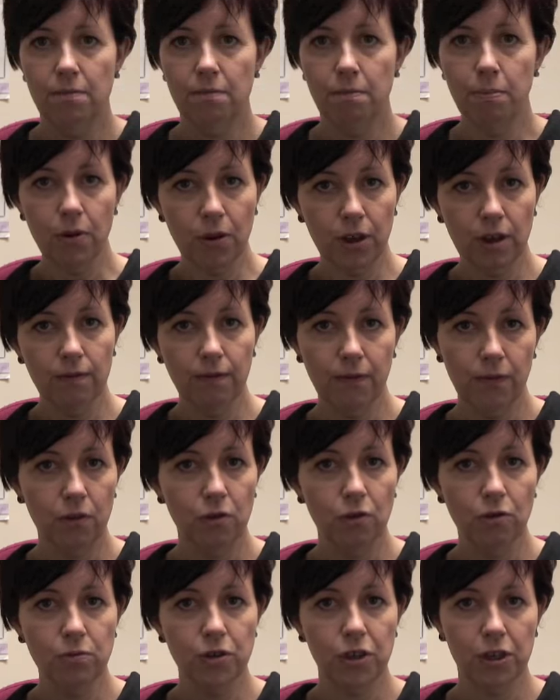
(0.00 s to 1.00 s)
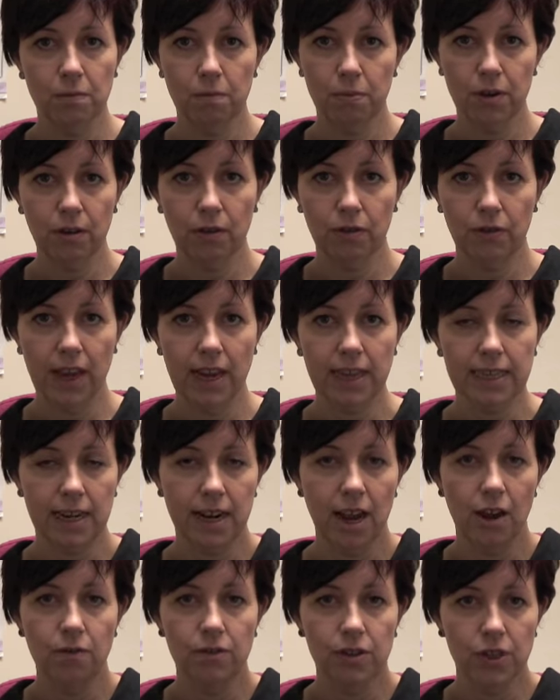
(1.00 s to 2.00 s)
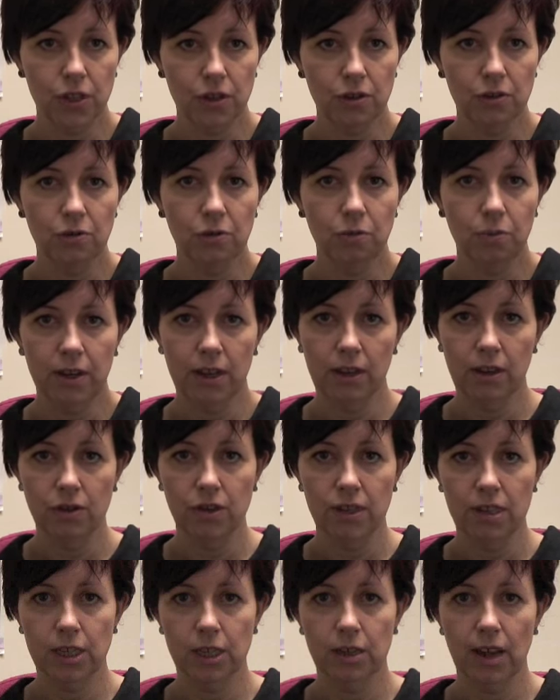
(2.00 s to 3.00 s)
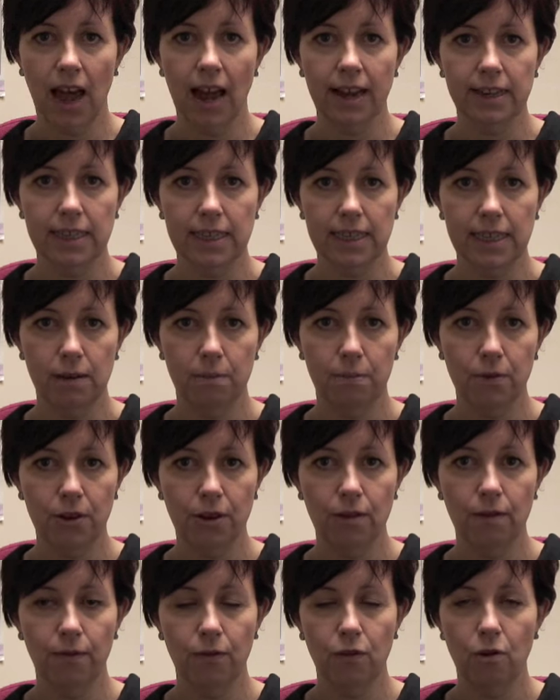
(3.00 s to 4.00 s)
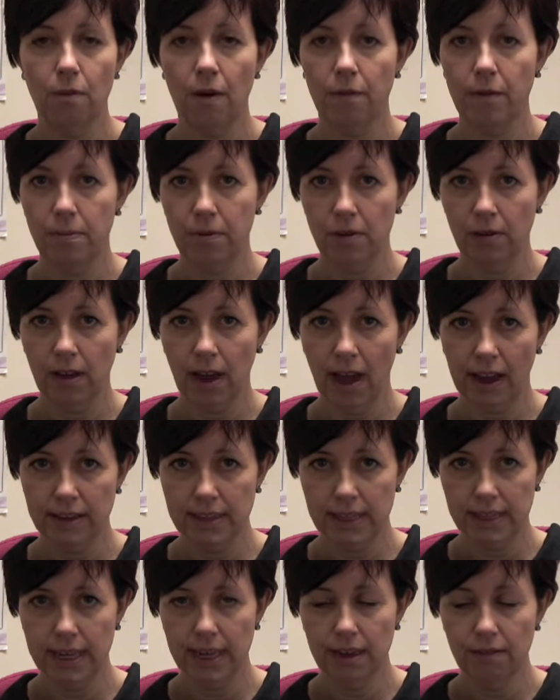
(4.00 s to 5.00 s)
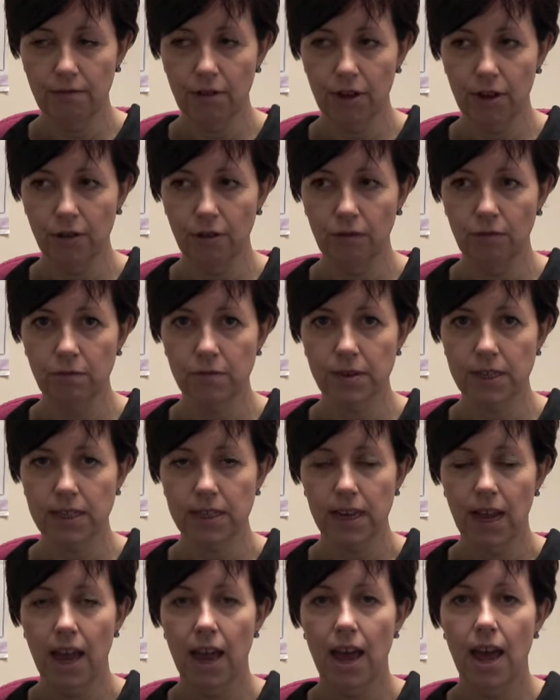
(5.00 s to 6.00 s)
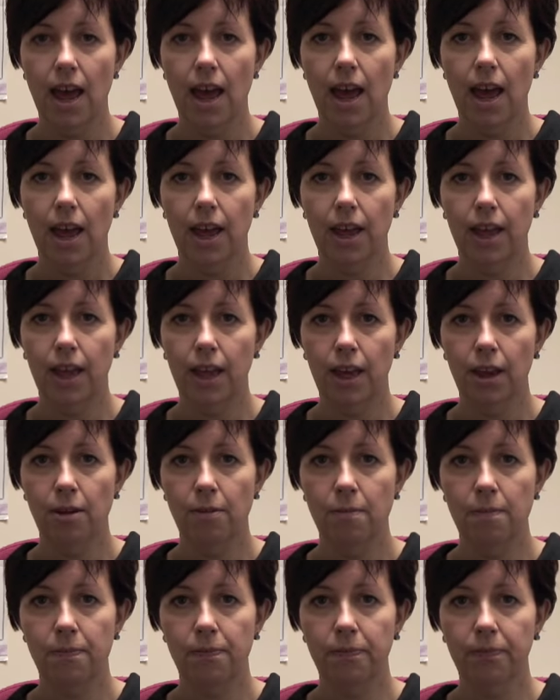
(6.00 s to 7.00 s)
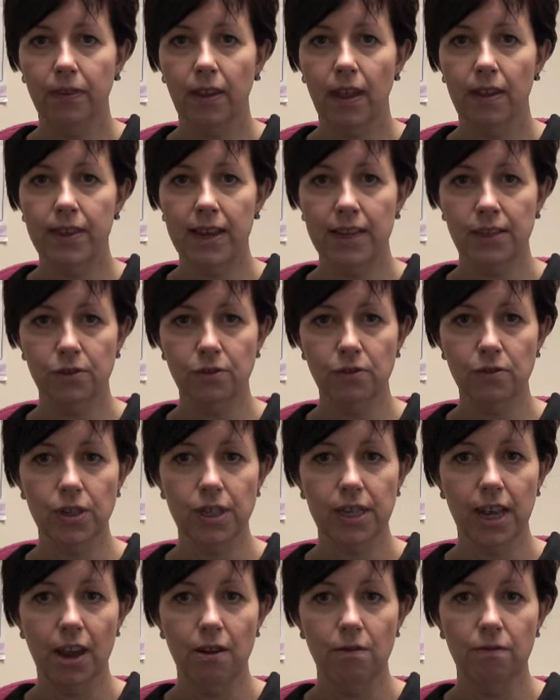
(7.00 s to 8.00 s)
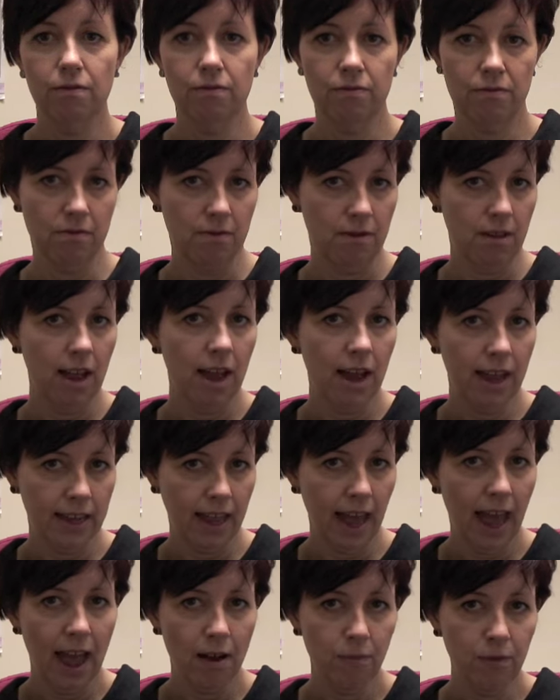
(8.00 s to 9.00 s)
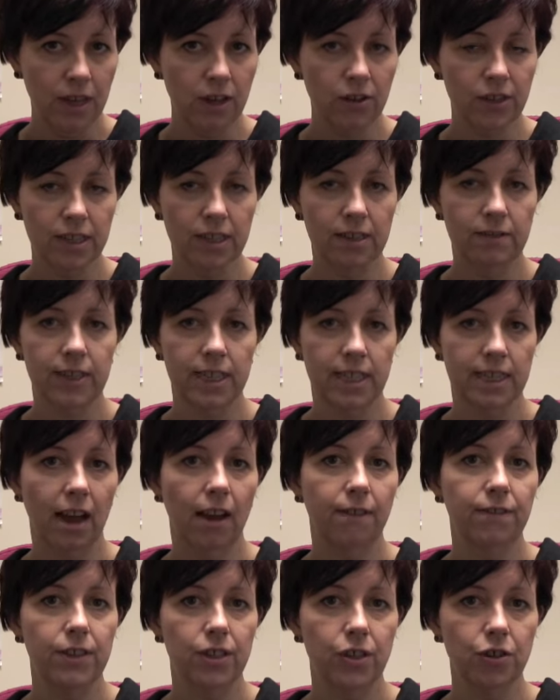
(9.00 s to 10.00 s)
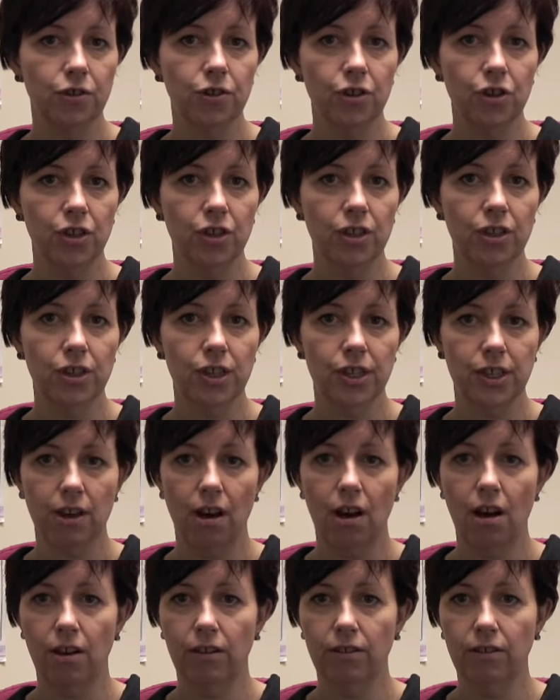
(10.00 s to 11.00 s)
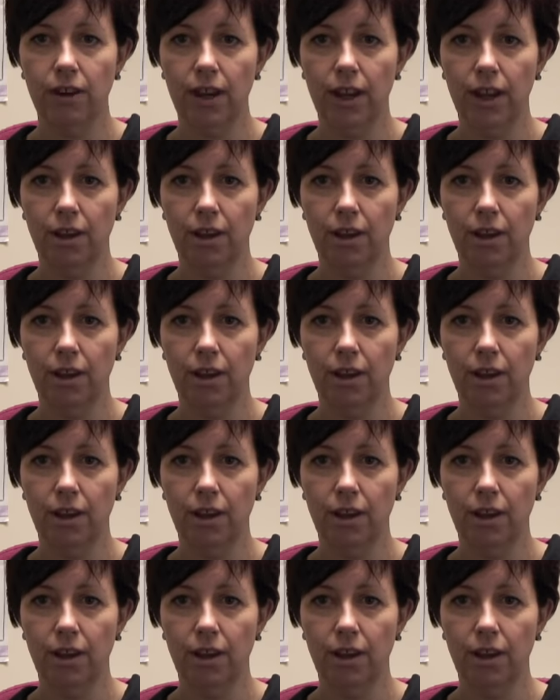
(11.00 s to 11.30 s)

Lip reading: booking forms, you can book things. I know in school we use it as an ICT booking form when we book IT rooms. There's also, again, we use this for staff discussions on